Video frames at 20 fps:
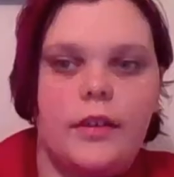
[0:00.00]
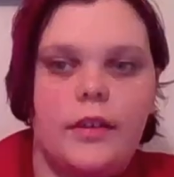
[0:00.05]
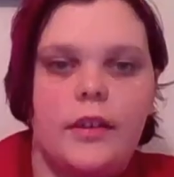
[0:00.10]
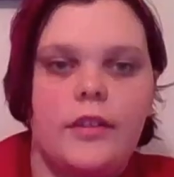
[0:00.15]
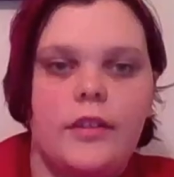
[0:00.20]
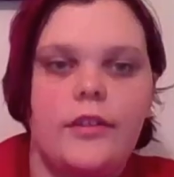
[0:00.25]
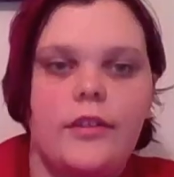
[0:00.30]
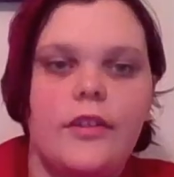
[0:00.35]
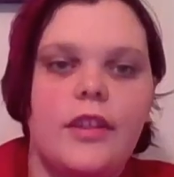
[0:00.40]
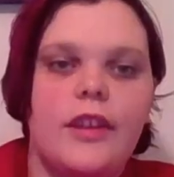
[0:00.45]

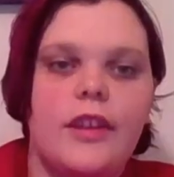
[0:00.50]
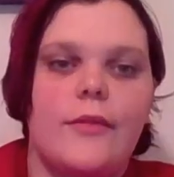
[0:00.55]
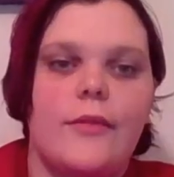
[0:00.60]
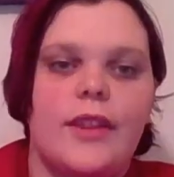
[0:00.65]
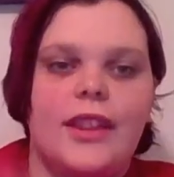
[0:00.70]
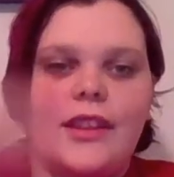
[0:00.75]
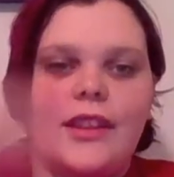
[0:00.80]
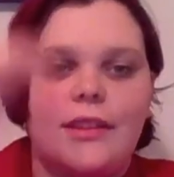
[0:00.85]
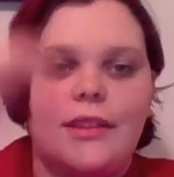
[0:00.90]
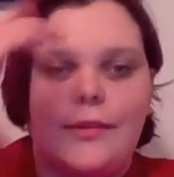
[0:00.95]
The other thing with
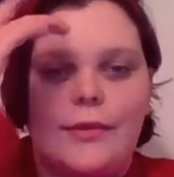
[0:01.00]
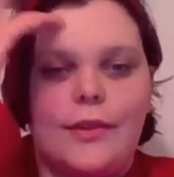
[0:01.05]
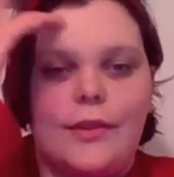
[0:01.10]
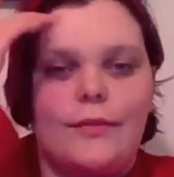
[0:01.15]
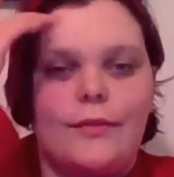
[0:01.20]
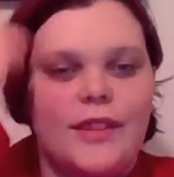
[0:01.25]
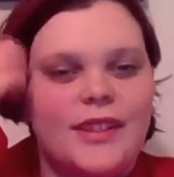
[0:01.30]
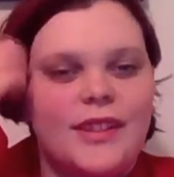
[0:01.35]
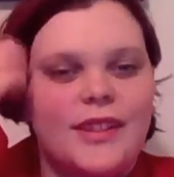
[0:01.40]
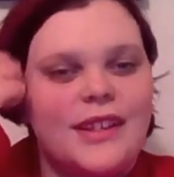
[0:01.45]
this one
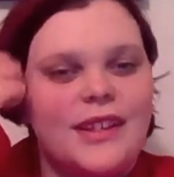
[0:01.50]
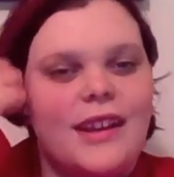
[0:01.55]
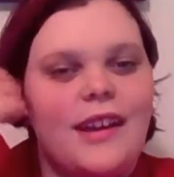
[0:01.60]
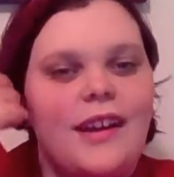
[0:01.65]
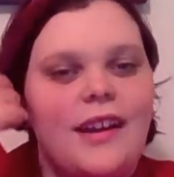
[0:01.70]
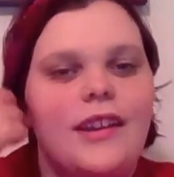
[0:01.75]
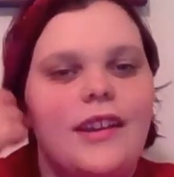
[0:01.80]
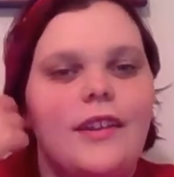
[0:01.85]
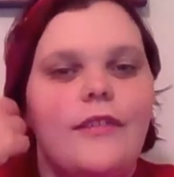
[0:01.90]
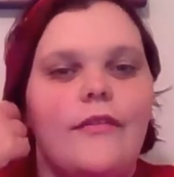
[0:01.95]
was it
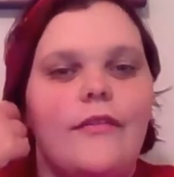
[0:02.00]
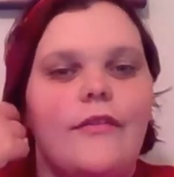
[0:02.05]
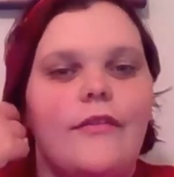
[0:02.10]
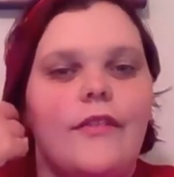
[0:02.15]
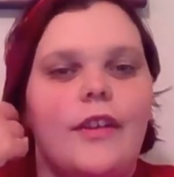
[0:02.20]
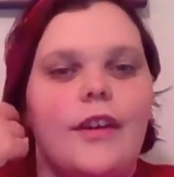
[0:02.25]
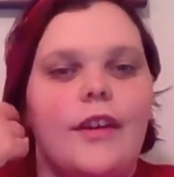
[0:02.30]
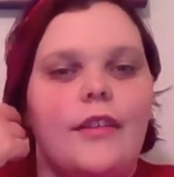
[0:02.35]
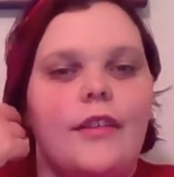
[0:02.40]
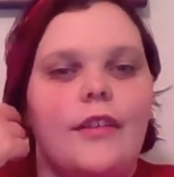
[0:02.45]
kind of
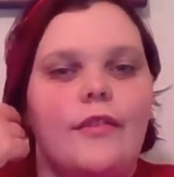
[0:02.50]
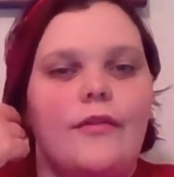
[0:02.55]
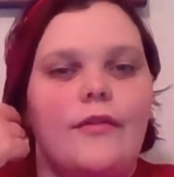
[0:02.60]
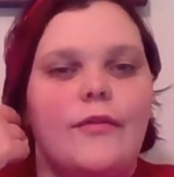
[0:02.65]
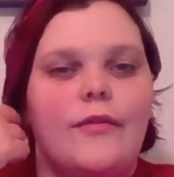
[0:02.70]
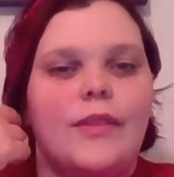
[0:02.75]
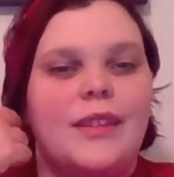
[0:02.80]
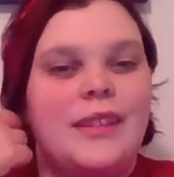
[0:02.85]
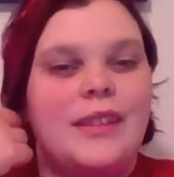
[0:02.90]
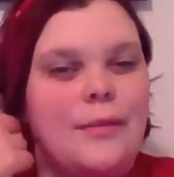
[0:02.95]

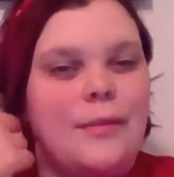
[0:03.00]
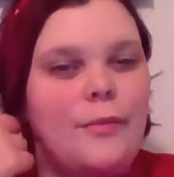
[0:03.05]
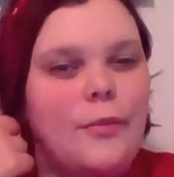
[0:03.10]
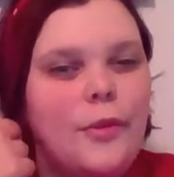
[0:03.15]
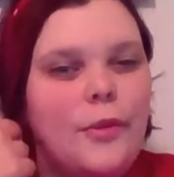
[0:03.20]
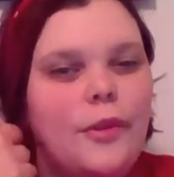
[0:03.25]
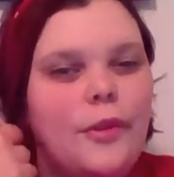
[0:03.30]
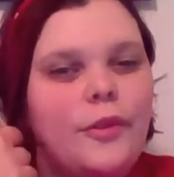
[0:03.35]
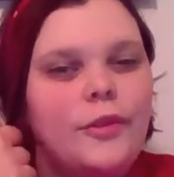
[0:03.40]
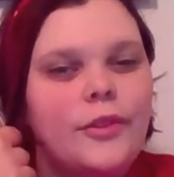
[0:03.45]

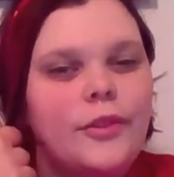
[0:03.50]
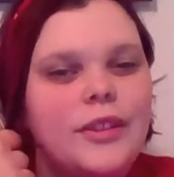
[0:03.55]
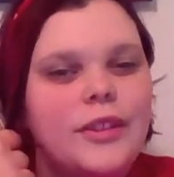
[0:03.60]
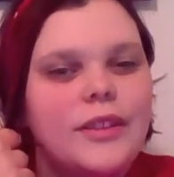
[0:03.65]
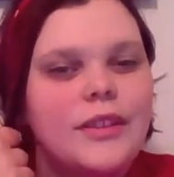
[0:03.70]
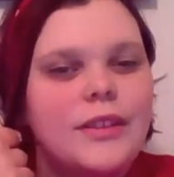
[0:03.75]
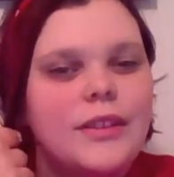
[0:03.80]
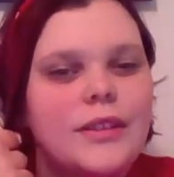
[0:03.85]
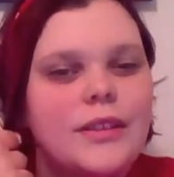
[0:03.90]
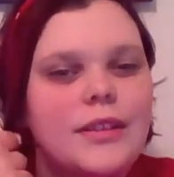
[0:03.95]
resembled
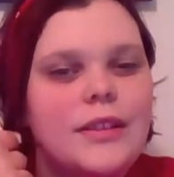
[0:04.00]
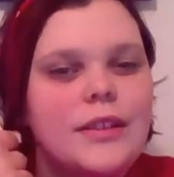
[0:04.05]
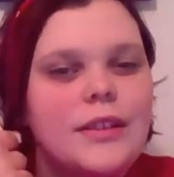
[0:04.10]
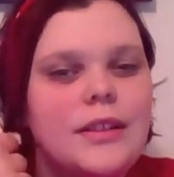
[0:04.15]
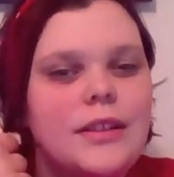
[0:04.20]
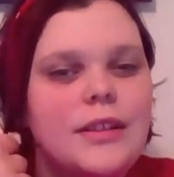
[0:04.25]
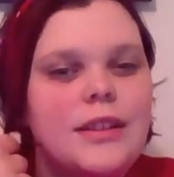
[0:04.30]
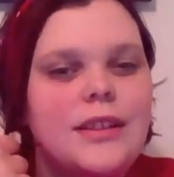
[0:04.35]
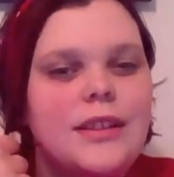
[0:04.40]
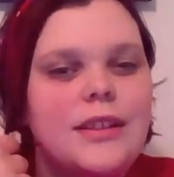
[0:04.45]

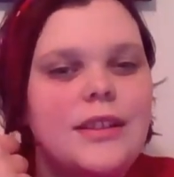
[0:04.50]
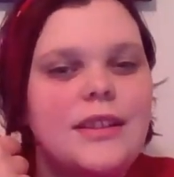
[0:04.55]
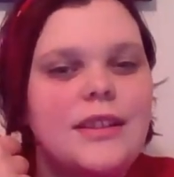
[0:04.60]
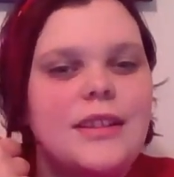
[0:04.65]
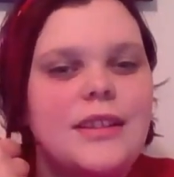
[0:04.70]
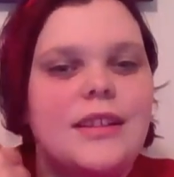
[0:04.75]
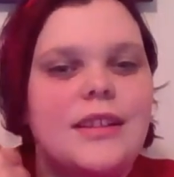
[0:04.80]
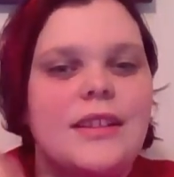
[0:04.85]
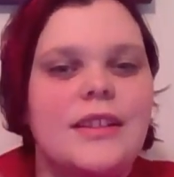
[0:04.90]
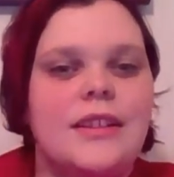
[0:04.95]

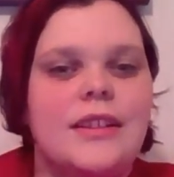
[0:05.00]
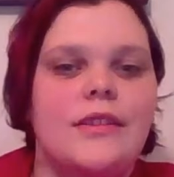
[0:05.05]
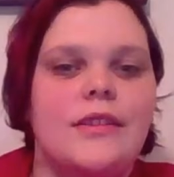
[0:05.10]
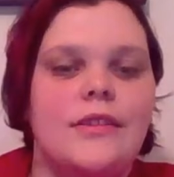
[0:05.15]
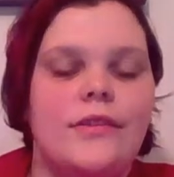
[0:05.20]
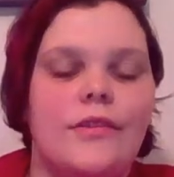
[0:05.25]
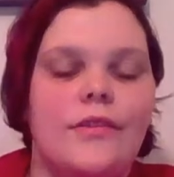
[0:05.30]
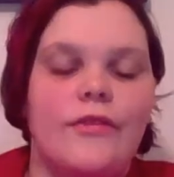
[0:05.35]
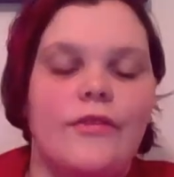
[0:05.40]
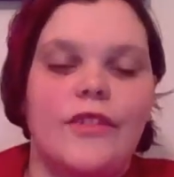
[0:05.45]
DC's
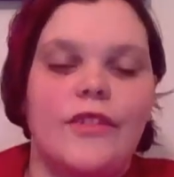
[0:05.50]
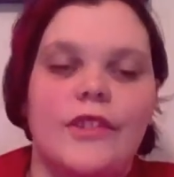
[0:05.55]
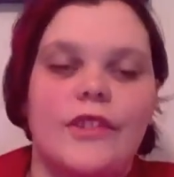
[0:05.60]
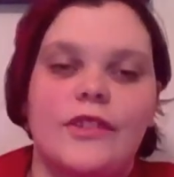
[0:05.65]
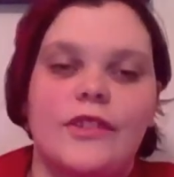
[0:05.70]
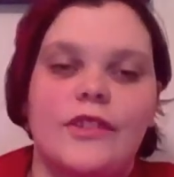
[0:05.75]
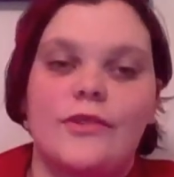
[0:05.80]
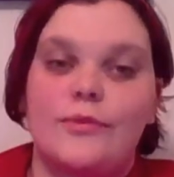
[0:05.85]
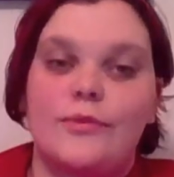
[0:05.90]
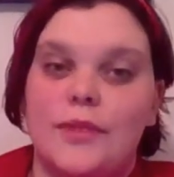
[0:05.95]

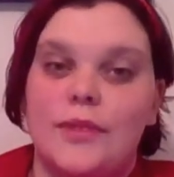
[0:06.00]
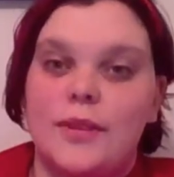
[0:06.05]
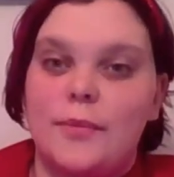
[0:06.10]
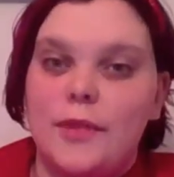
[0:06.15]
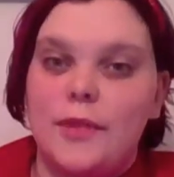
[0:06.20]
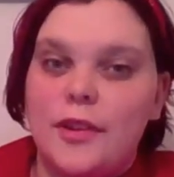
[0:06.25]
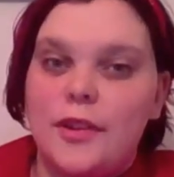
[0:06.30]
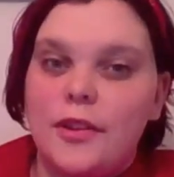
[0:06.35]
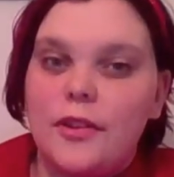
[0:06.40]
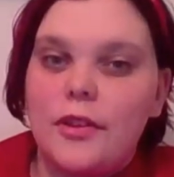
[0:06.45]
Universe's Rebirth.